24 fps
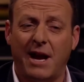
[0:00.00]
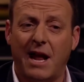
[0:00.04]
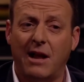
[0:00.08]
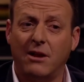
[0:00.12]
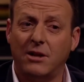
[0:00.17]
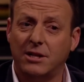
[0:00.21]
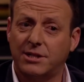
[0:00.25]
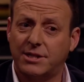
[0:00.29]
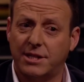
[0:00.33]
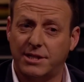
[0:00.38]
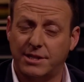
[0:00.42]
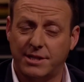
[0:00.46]
I mean,
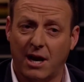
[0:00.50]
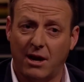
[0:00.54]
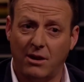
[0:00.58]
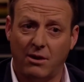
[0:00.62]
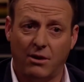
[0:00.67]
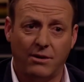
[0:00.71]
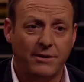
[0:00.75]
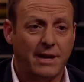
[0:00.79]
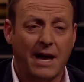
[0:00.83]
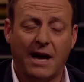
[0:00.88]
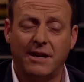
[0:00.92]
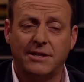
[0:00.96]
Alistair's
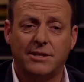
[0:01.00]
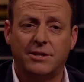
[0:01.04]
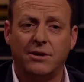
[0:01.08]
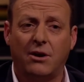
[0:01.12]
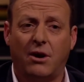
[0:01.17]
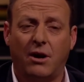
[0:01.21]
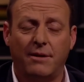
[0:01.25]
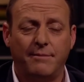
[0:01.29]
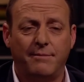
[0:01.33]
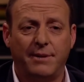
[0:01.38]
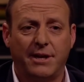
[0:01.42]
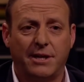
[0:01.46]
no, it's
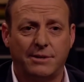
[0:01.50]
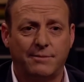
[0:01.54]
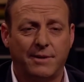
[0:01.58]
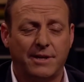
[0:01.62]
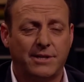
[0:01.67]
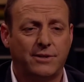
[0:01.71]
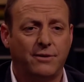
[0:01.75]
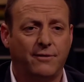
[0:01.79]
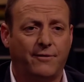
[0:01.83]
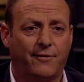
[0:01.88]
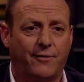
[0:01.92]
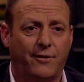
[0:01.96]
not, because we're
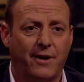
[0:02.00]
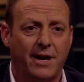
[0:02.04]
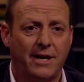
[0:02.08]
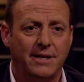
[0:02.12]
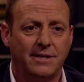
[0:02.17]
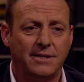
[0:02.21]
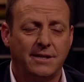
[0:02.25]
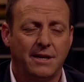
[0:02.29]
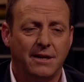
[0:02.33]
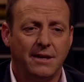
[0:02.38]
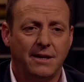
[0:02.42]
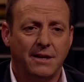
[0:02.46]
still
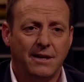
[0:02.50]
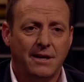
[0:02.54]
friends.